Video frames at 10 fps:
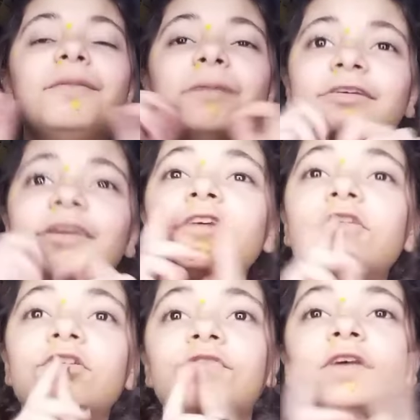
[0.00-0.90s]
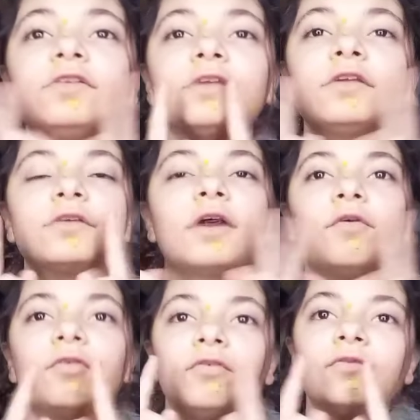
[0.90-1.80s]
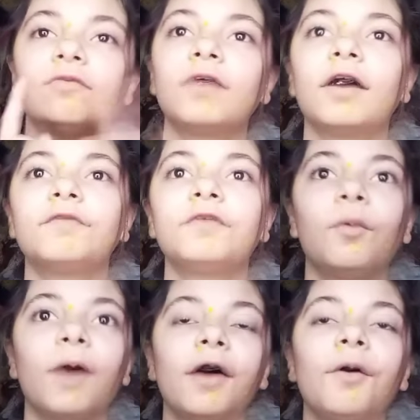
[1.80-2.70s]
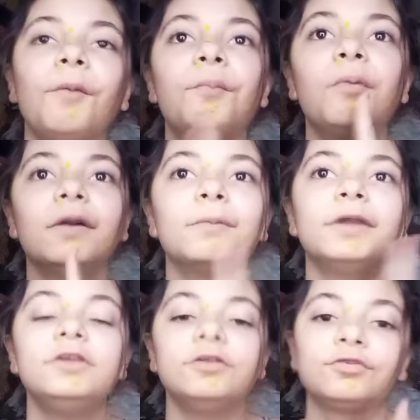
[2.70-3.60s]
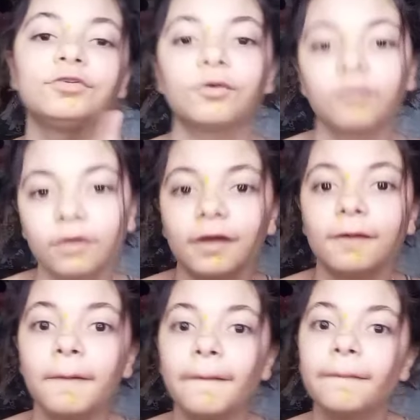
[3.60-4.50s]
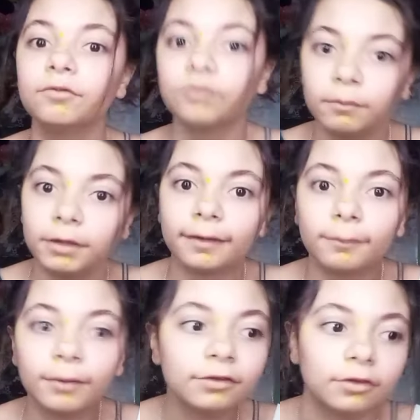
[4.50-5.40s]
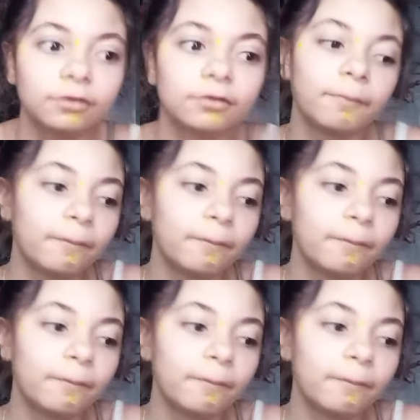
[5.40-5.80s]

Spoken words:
It basically just fixed itself after a while, but my teeth are still crooked, so I'm getting braces.